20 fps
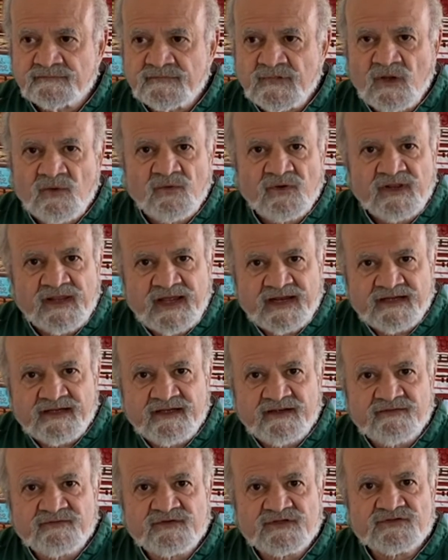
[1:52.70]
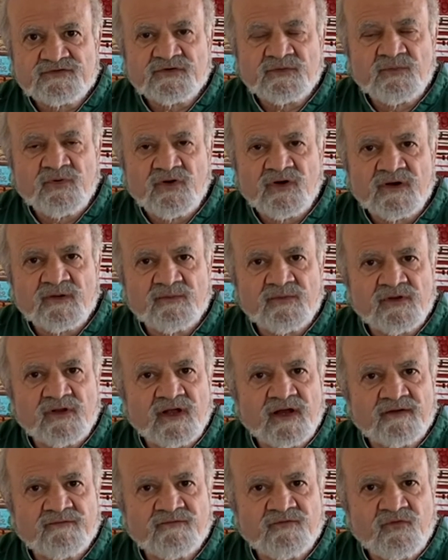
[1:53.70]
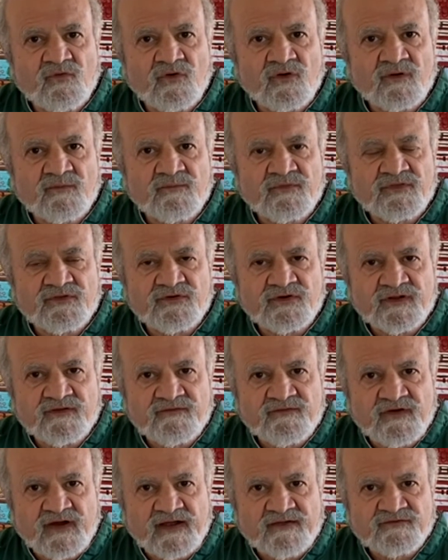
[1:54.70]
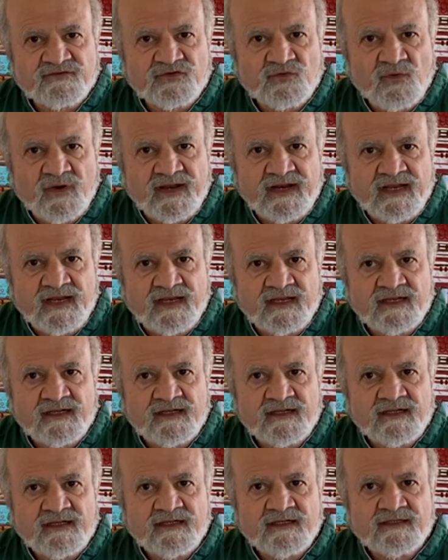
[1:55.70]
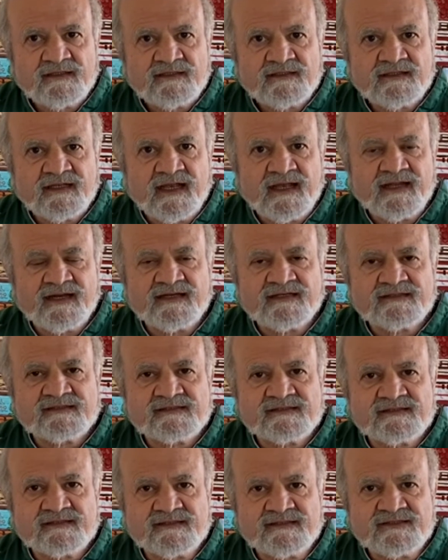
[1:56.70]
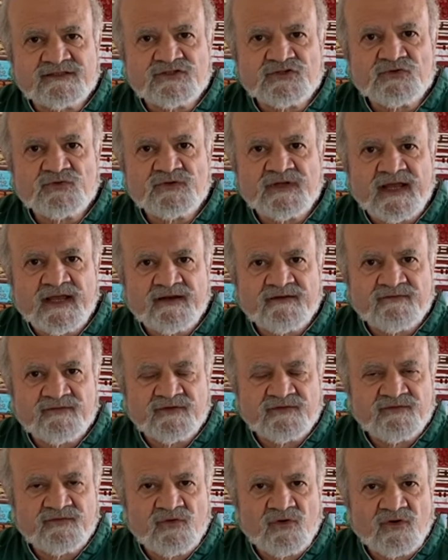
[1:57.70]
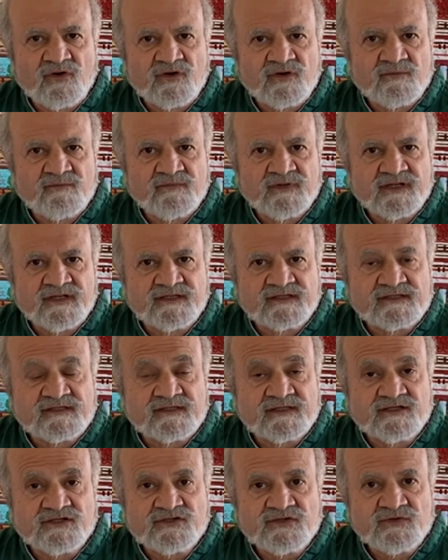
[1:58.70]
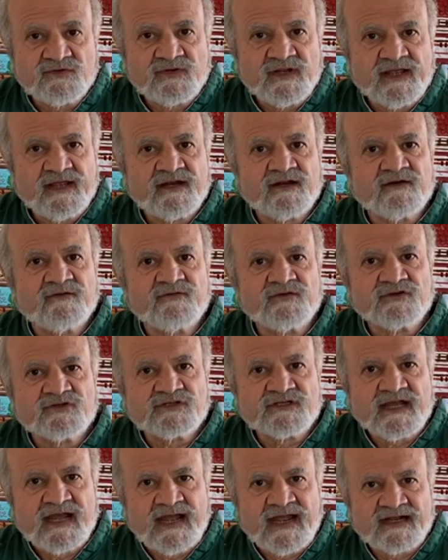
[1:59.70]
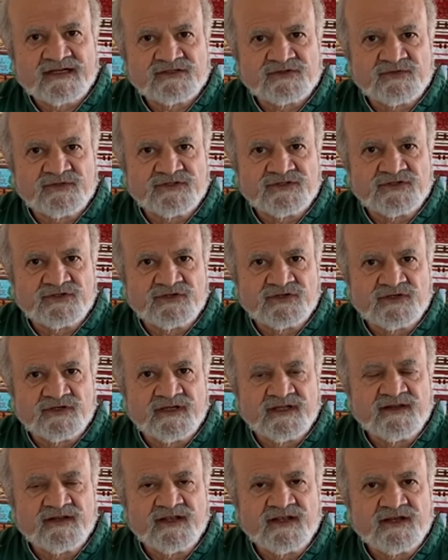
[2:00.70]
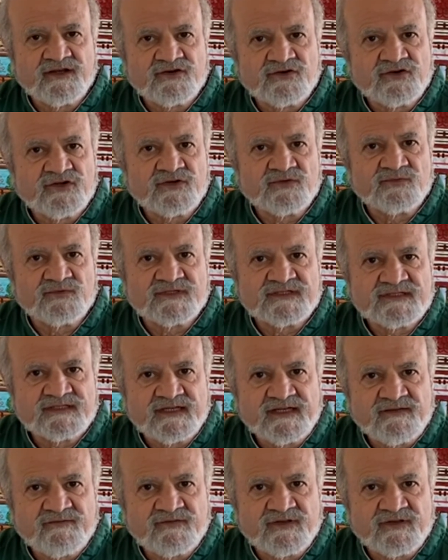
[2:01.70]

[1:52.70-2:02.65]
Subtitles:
Well, that gift is reportable on Form 3520, and it's the due date of the form is the due date of your tax return in the year you receive the